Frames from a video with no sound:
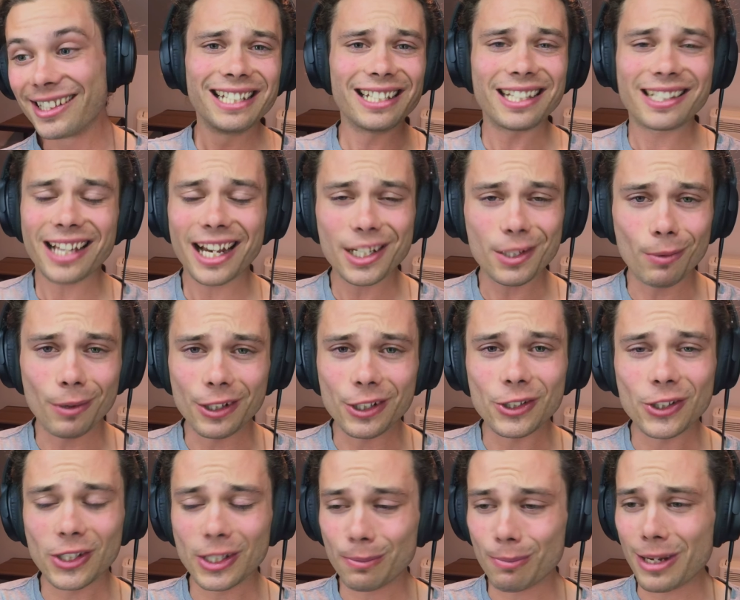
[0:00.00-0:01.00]
Saskatchewan is
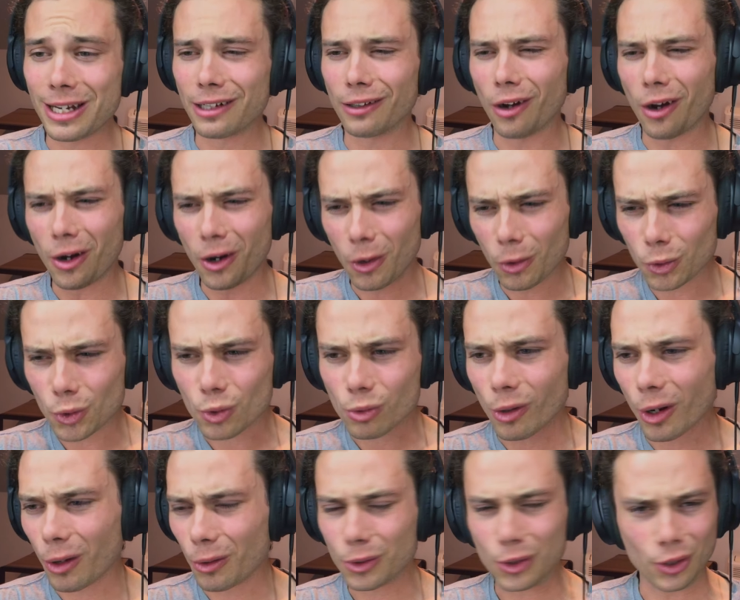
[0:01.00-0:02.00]
just being ultra
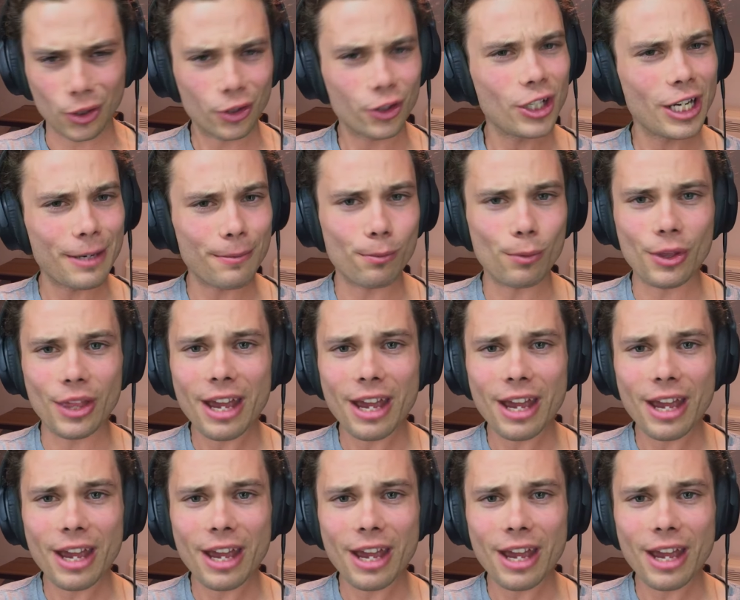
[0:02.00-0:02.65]
cheap with